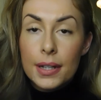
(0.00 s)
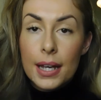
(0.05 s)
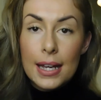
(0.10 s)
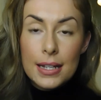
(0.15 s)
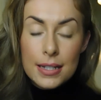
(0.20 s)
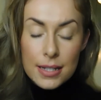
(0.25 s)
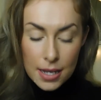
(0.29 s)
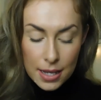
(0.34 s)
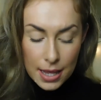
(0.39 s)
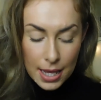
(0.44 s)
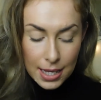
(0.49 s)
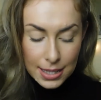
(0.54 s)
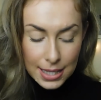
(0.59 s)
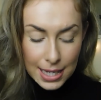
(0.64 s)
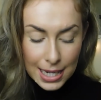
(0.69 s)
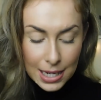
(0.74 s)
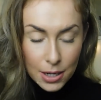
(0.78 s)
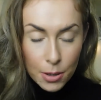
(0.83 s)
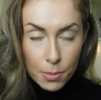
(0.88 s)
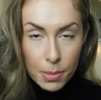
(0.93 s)
Okay, so that's a
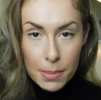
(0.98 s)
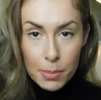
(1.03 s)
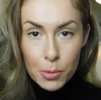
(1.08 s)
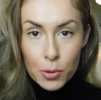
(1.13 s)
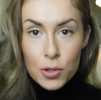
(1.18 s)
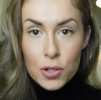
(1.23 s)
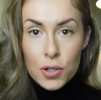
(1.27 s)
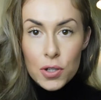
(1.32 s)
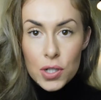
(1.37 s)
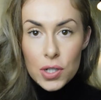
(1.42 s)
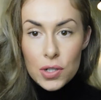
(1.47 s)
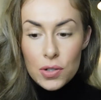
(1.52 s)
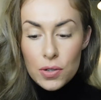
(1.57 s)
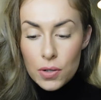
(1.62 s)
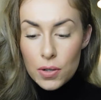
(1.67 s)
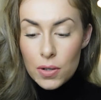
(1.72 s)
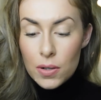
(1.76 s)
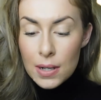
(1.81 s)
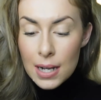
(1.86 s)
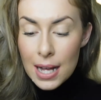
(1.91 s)
little bit more
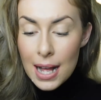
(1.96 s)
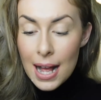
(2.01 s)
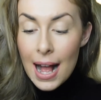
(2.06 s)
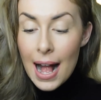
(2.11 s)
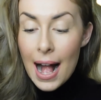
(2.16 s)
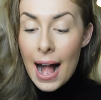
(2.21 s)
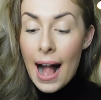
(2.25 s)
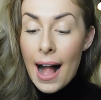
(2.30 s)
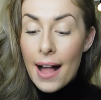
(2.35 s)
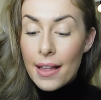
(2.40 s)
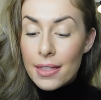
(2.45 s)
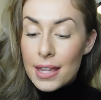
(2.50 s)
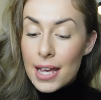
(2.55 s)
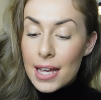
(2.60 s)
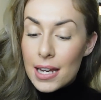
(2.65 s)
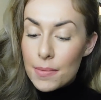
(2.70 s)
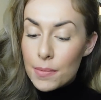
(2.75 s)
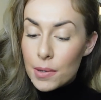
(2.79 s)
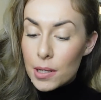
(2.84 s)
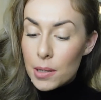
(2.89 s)
neutral. And
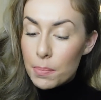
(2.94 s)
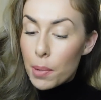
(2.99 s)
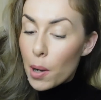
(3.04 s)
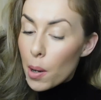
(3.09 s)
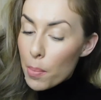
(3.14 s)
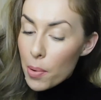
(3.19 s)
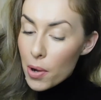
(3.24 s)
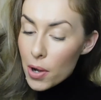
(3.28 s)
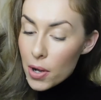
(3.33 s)
then I'm going to pop